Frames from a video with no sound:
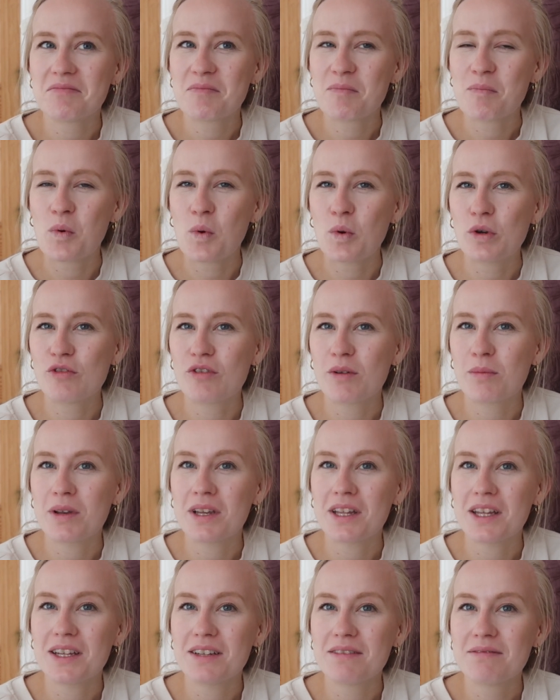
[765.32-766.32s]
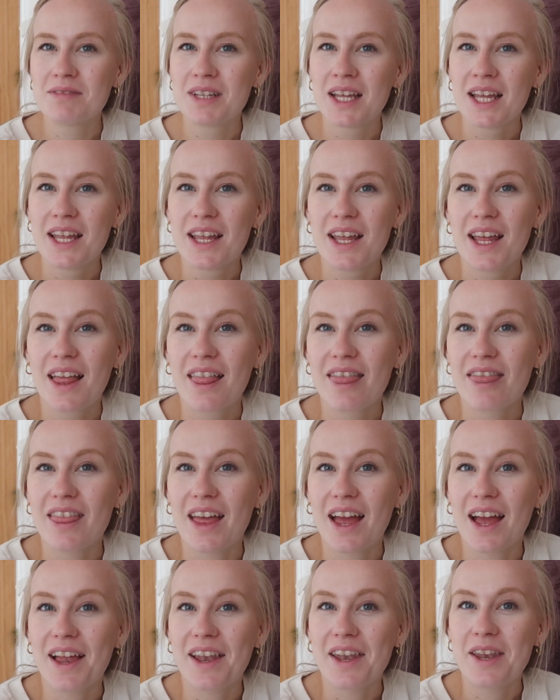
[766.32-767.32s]
More dribbly
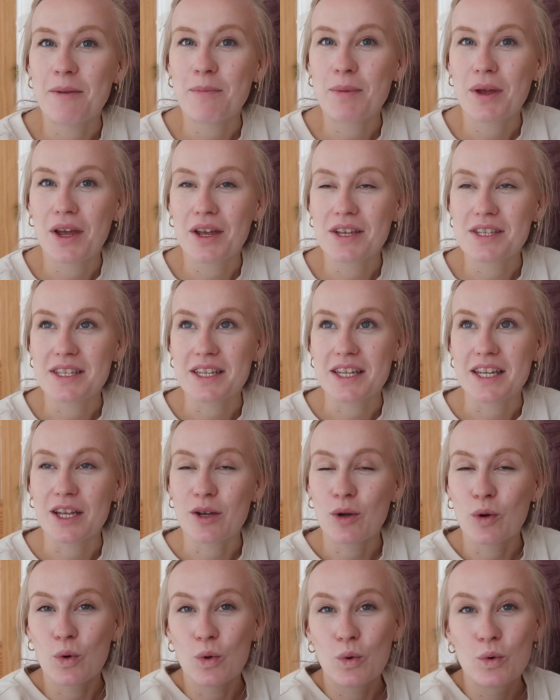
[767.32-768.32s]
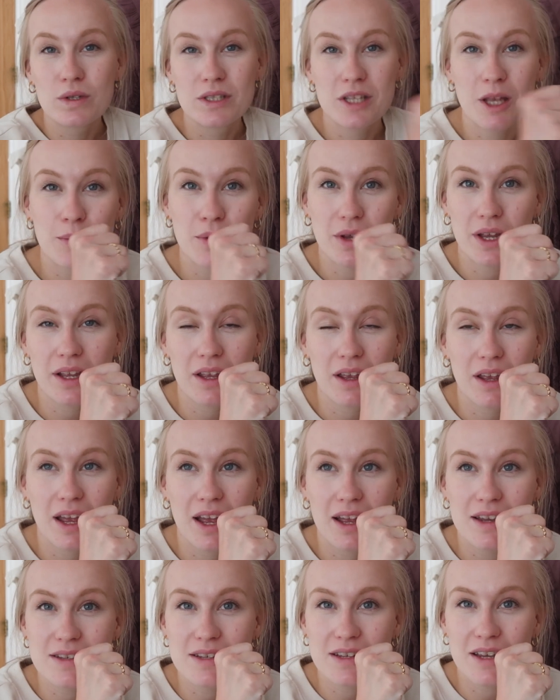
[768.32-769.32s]
than Percy. Also putting her
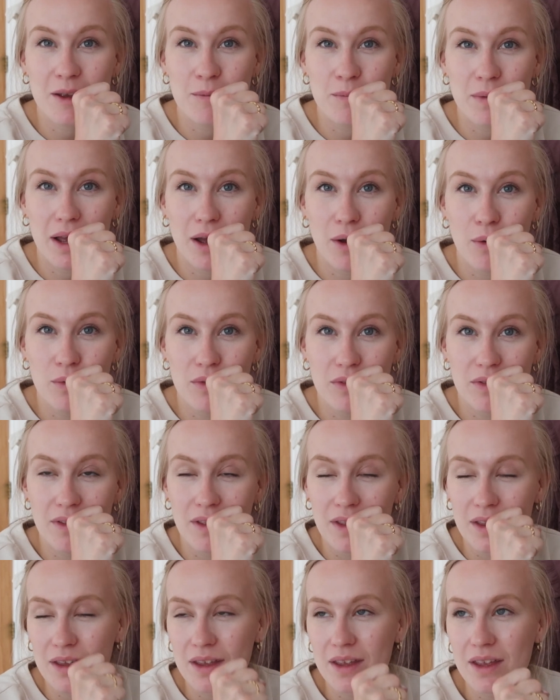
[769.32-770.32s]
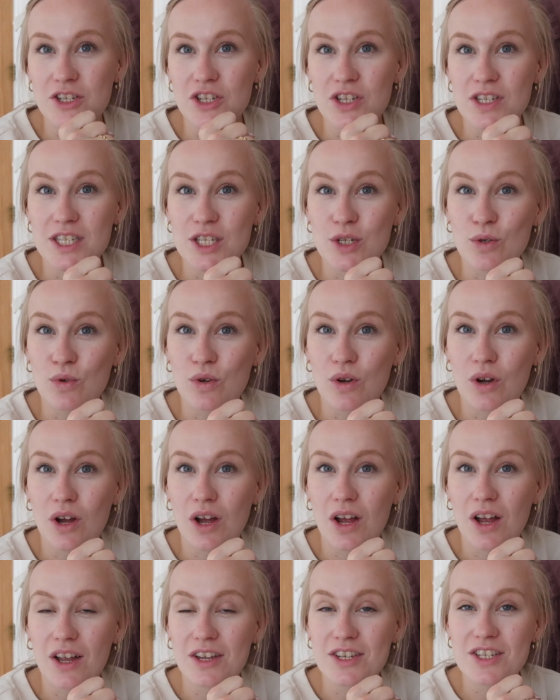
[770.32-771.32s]
hand in her mouth, and she's still got
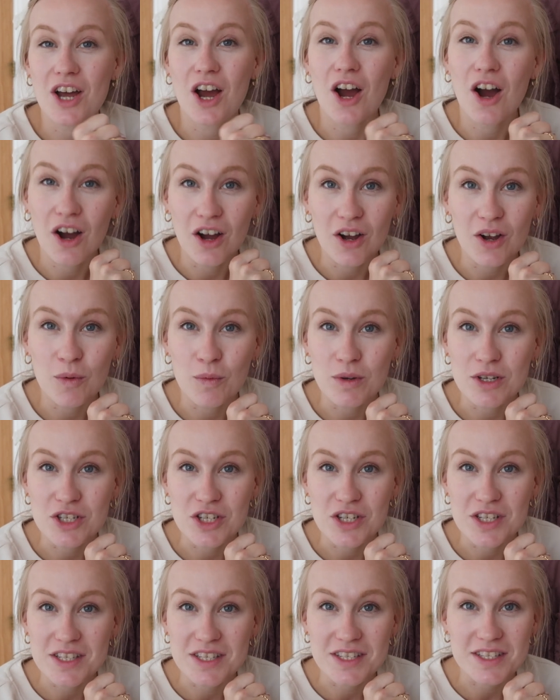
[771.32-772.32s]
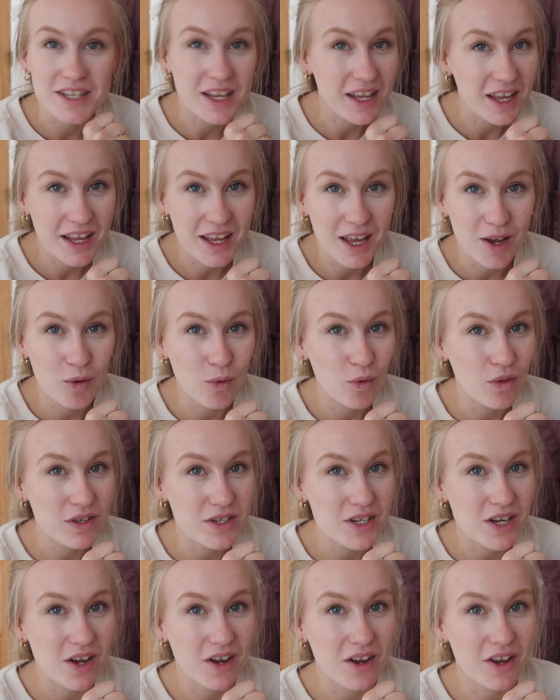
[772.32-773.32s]
her tongue which she's sticking out all the
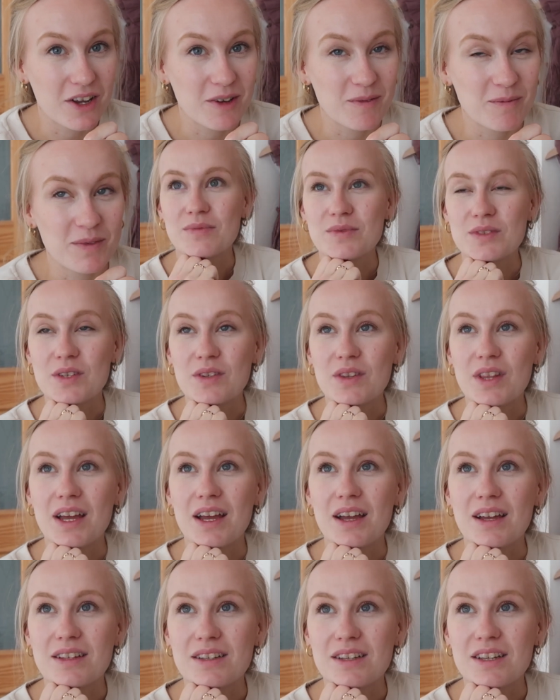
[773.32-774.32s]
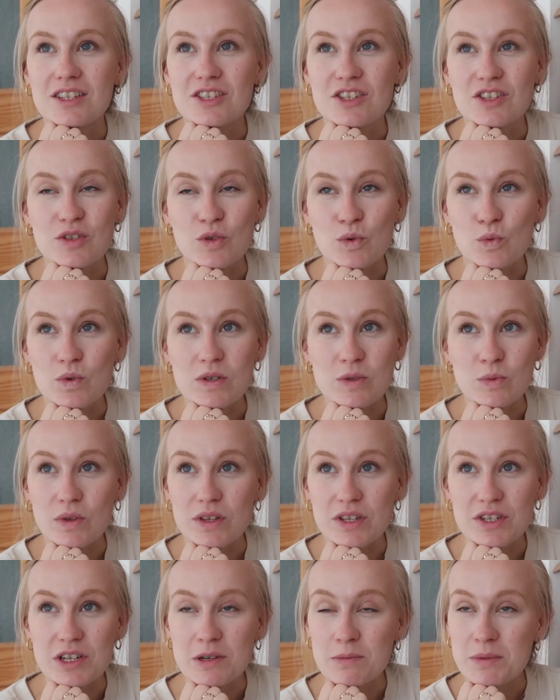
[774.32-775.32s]
time, so that she doesn't always want
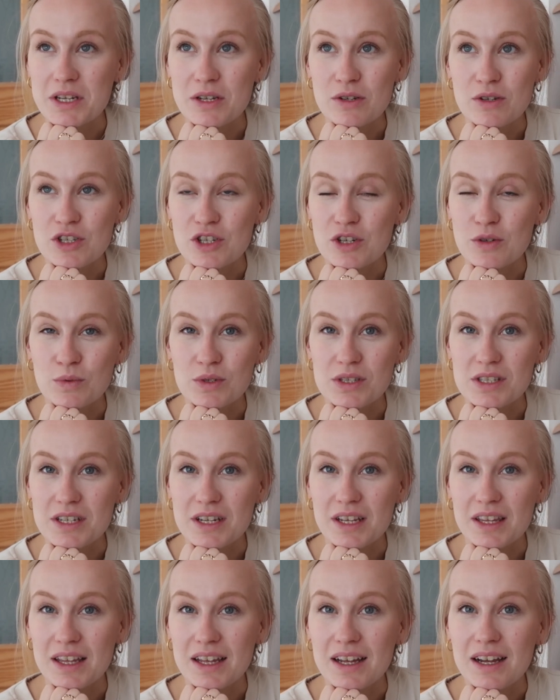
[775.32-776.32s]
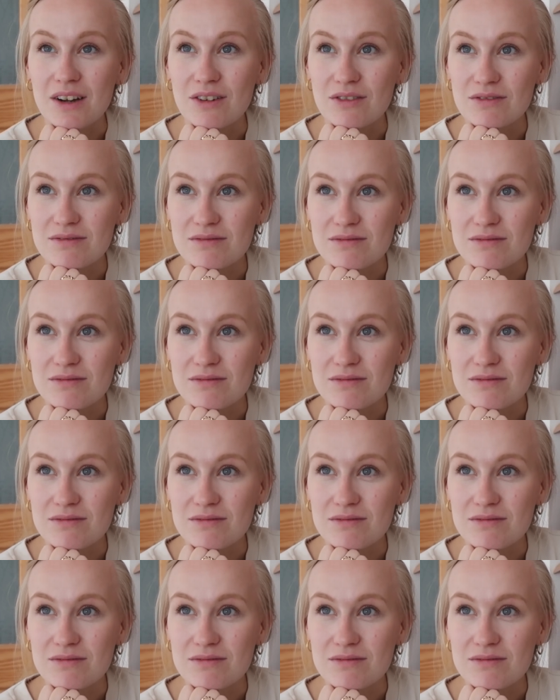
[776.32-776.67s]
the dummy because she will stick that out